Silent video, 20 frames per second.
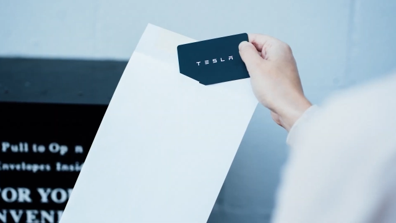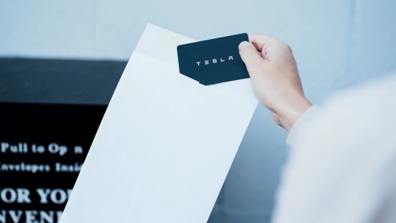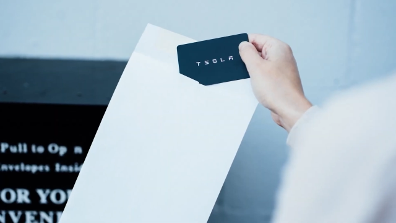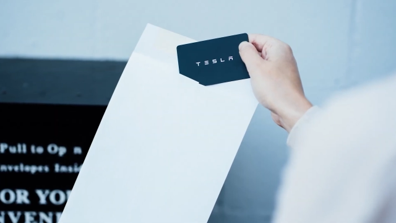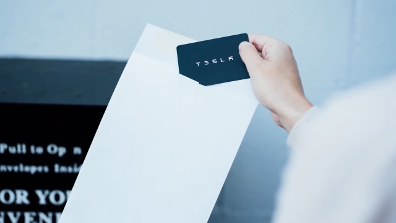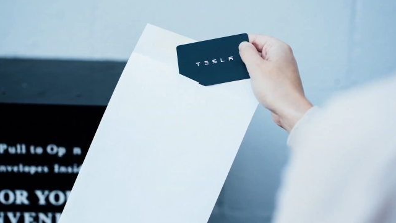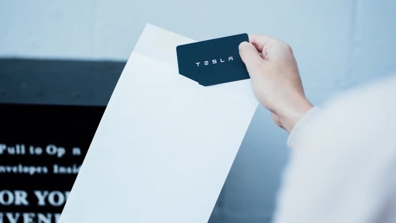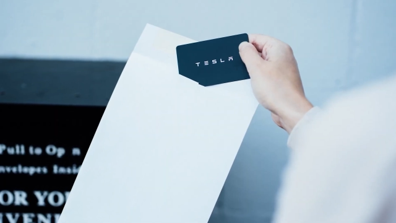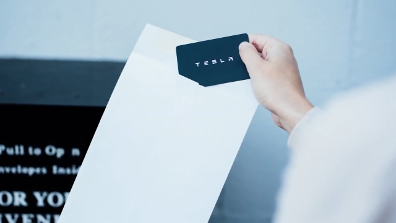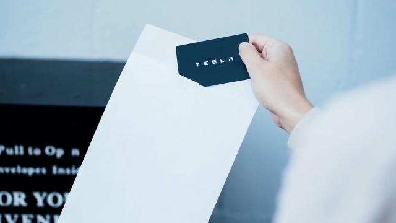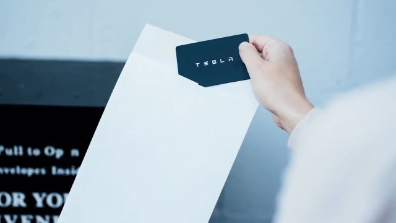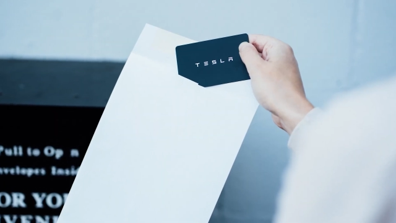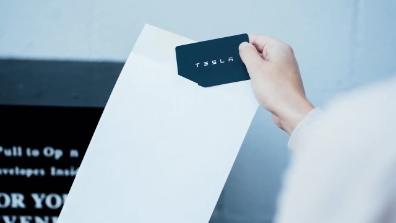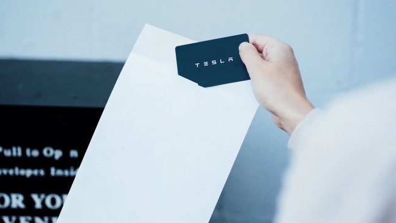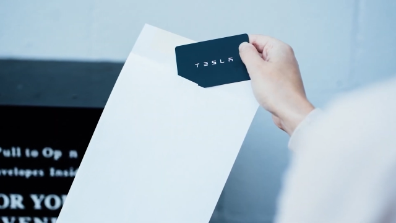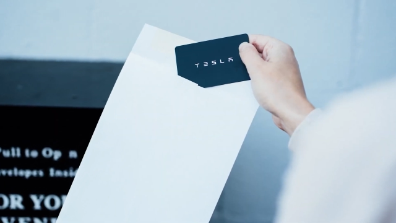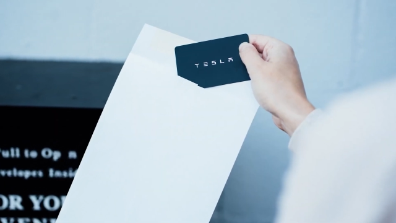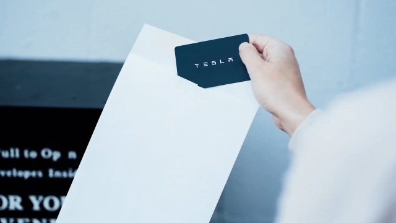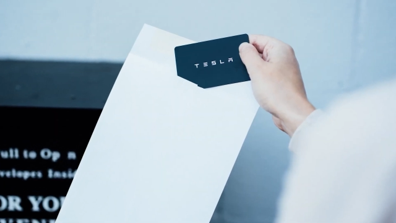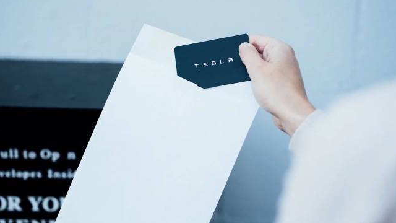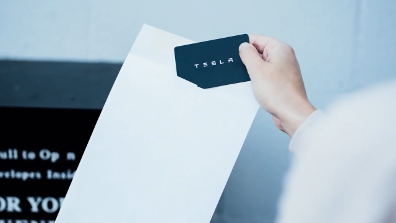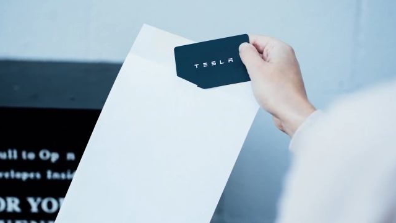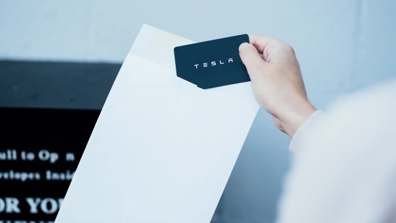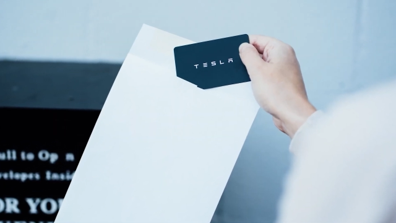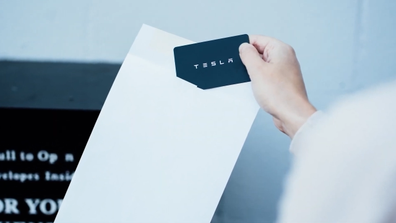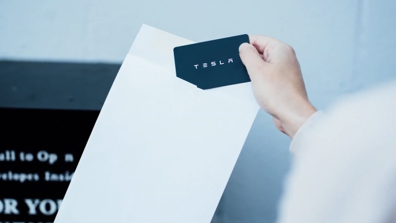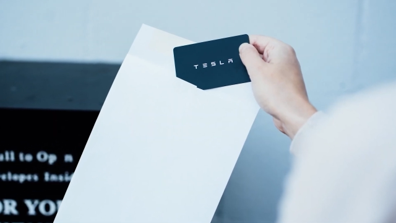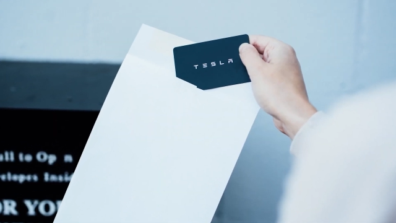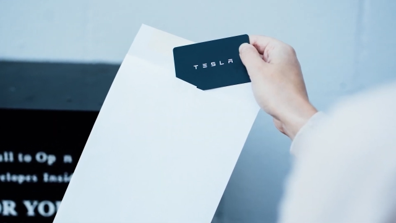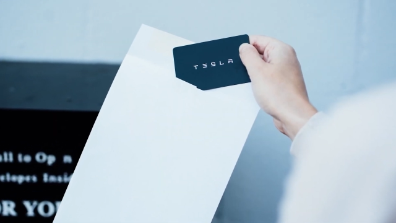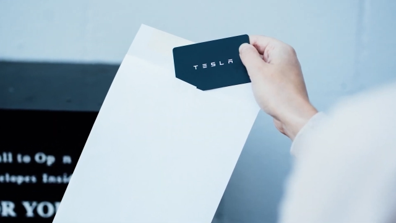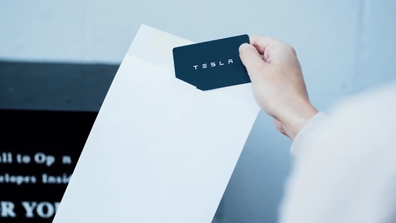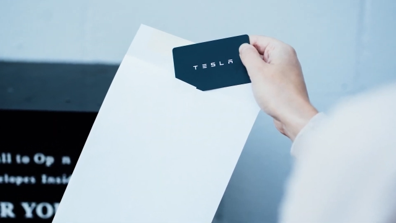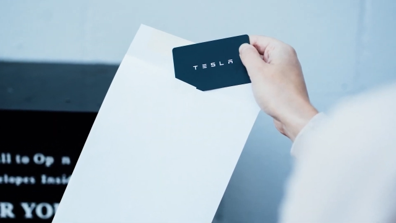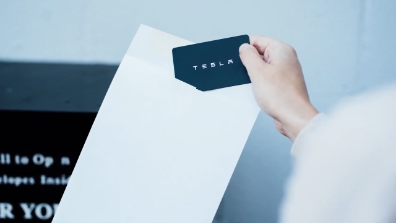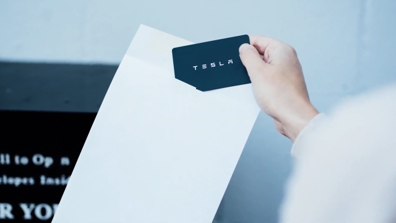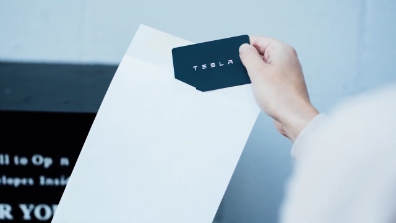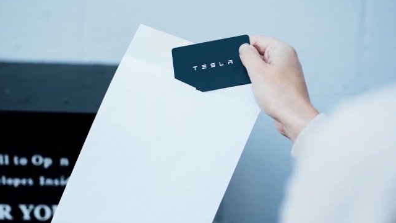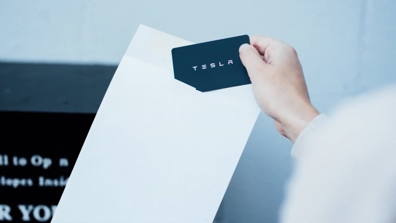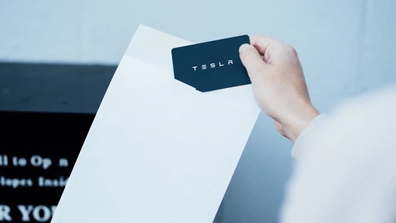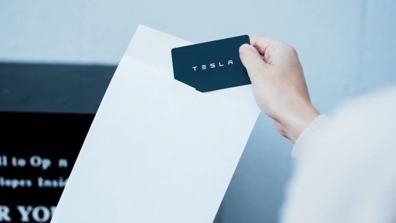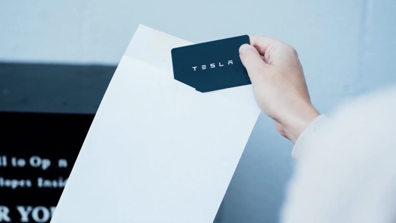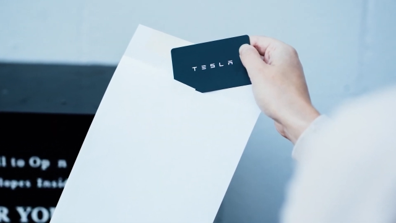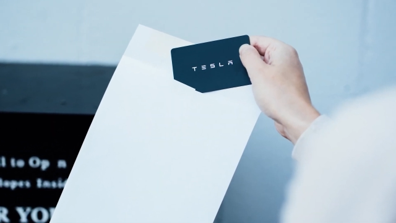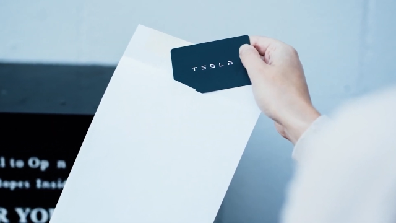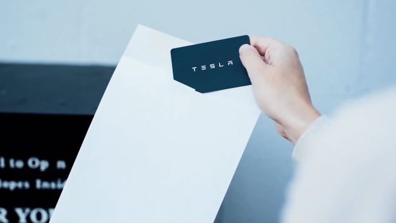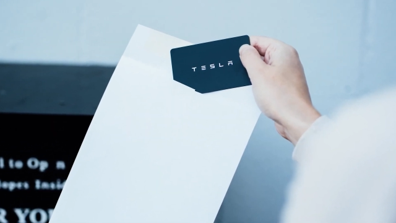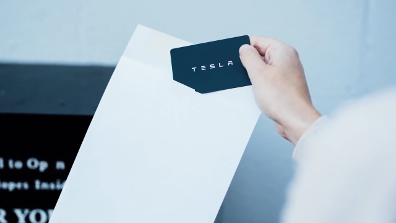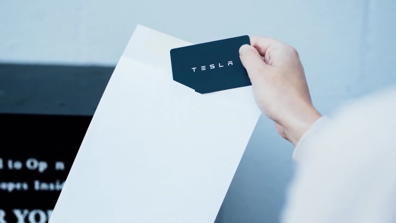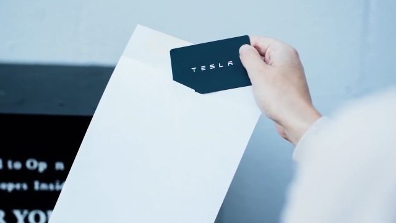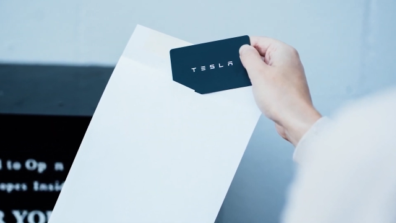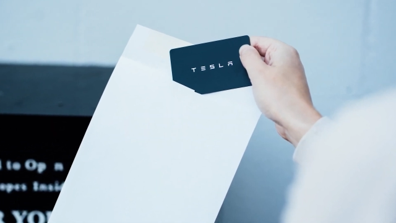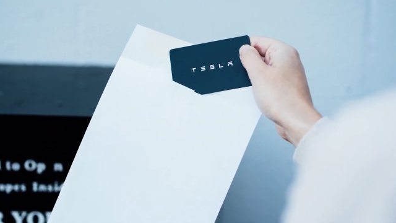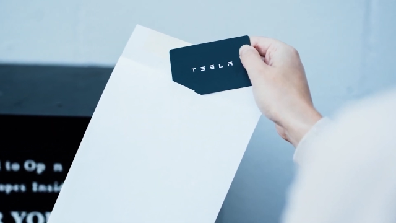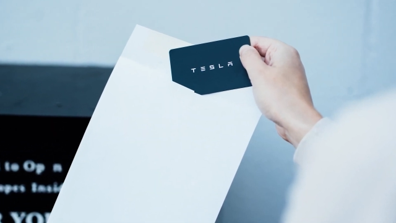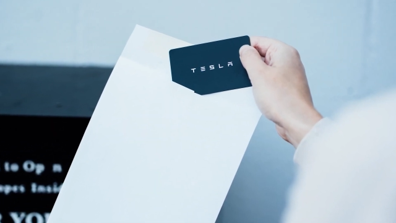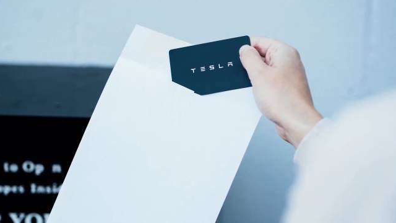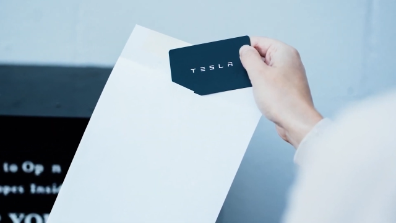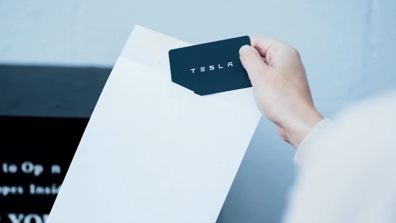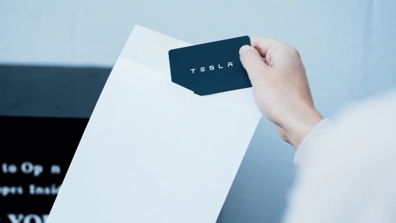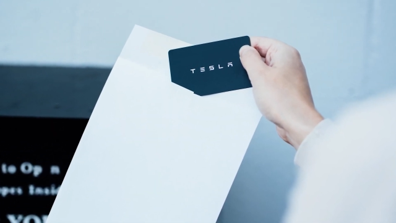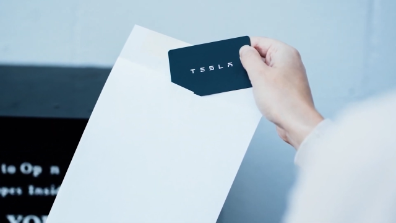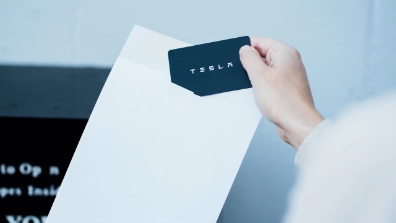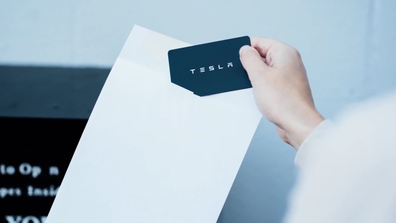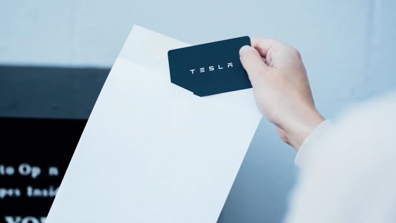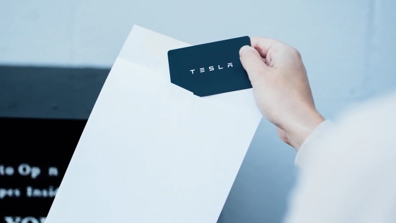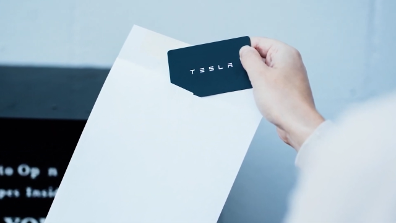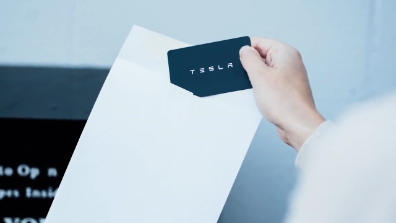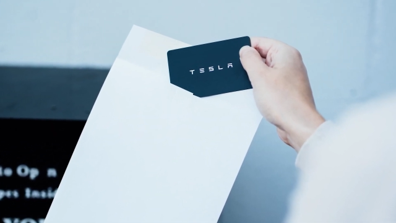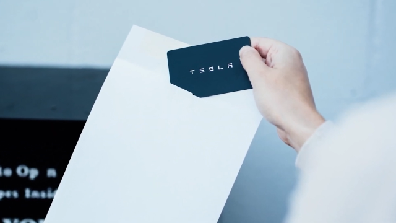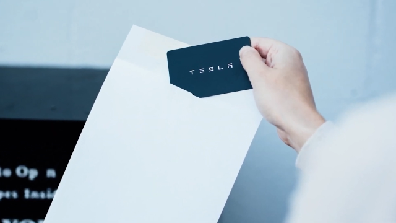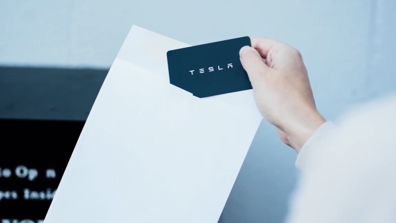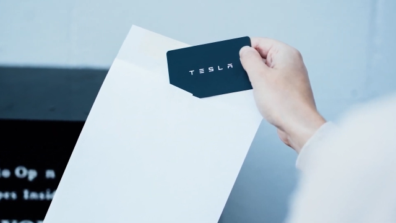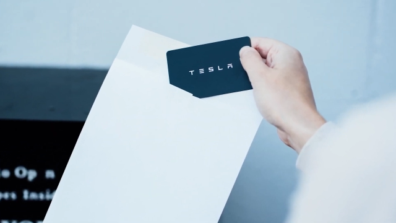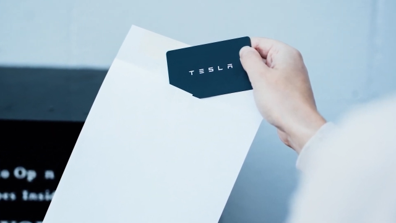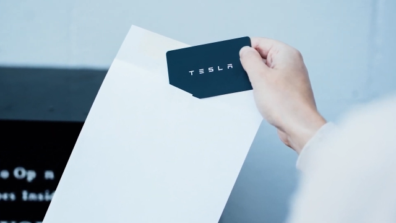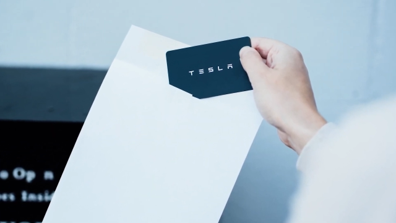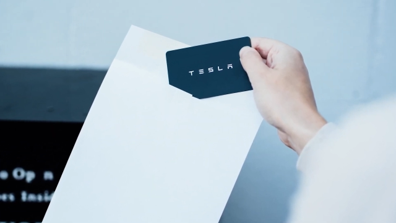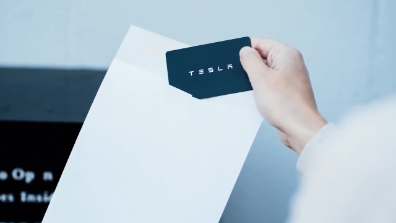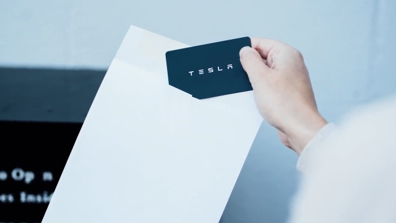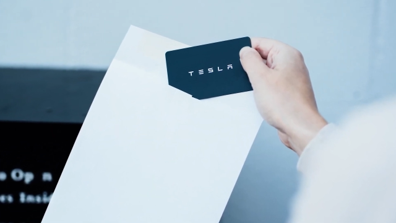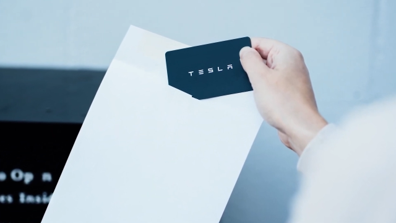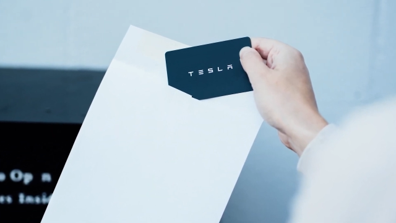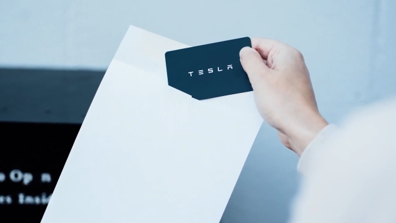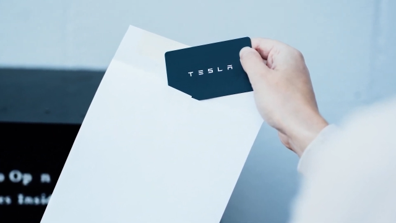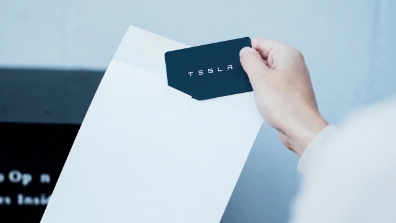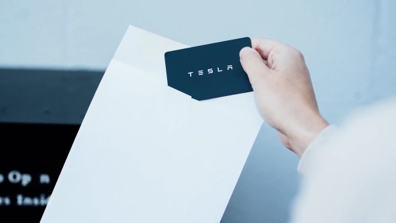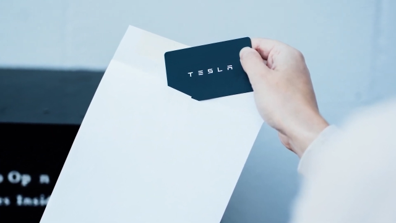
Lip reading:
Nobody's mouth can be seen.